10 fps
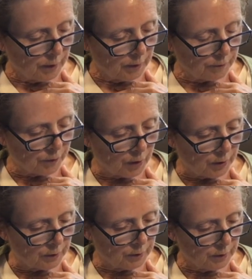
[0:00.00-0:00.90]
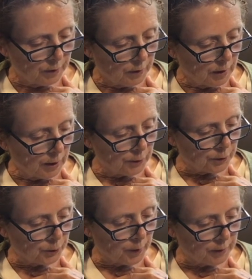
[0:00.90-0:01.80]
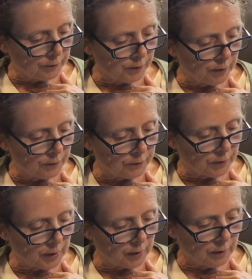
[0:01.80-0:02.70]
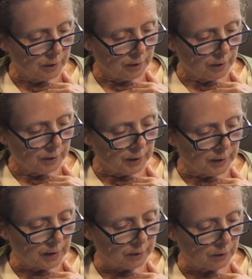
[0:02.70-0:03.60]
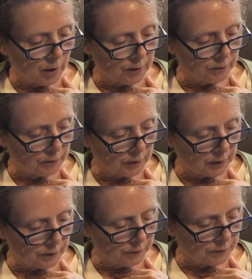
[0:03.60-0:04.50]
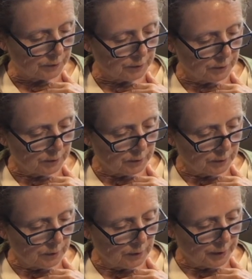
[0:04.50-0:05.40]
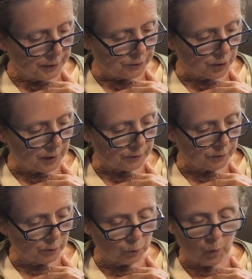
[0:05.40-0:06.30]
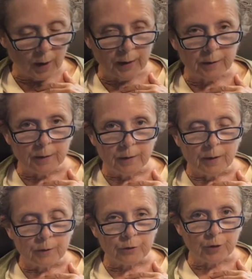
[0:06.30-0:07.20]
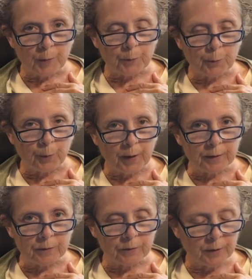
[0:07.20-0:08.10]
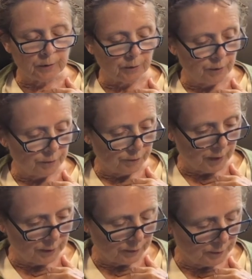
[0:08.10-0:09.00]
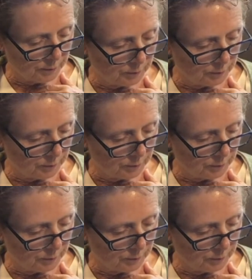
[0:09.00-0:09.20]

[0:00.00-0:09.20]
fall, I heard grandfather say he had lost the gift. He tossed his Y-shaped brand into the fire.